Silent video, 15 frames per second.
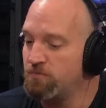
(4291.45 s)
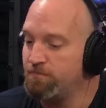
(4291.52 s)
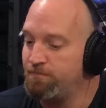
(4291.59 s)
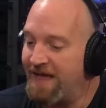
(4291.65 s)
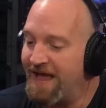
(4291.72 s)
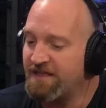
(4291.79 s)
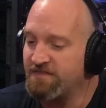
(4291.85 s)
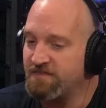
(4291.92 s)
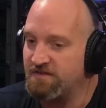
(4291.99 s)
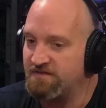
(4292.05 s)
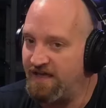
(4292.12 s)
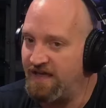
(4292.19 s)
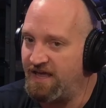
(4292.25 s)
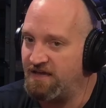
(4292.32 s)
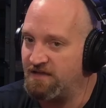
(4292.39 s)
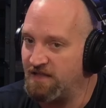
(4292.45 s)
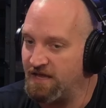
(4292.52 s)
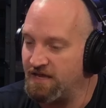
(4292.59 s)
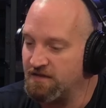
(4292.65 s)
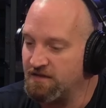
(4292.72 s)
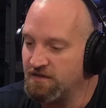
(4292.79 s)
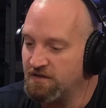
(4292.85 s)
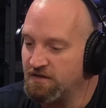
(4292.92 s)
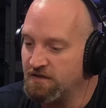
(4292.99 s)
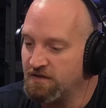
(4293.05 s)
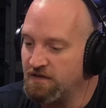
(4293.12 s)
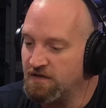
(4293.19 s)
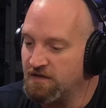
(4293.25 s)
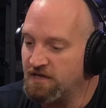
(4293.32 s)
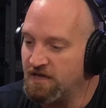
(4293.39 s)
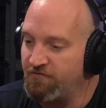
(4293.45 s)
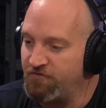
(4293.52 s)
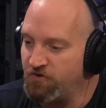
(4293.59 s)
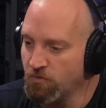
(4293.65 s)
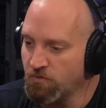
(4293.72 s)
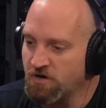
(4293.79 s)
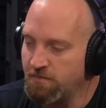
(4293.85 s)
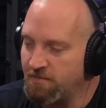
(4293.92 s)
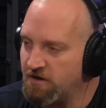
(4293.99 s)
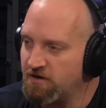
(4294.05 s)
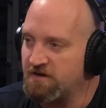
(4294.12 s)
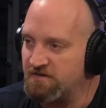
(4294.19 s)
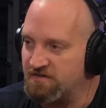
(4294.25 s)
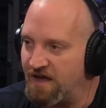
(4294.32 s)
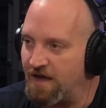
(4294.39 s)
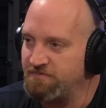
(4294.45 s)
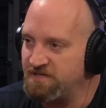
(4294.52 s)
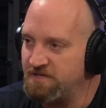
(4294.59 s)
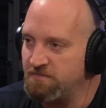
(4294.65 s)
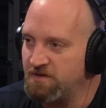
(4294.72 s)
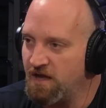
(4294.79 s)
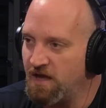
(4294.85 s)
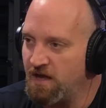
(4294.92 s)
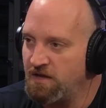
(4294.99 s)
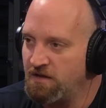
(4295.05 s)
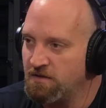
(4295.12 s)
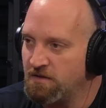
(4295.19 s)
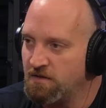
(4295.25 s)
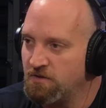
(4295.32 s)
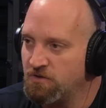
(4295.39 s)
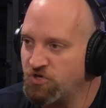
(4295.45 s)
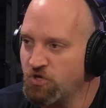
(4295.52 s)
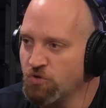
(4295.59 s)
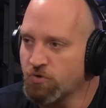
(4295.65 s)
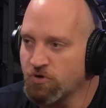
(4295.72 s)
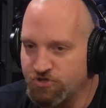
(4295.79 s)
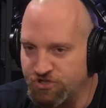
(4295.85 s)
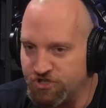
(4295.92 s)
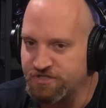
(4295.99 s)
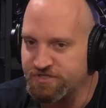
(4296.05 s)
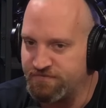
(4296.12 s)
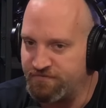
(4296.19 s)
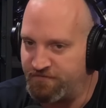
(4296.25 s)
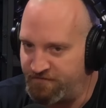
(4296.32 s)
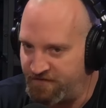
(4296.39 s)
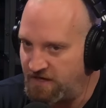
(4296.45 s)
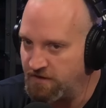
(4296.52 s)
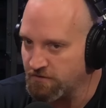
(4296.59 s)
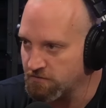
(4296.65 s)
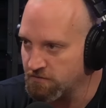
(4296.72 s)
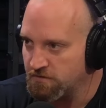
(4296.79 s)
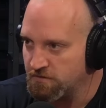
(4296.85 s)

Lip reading: back in the day, like, if you were an American Top Team guy, you were just feared.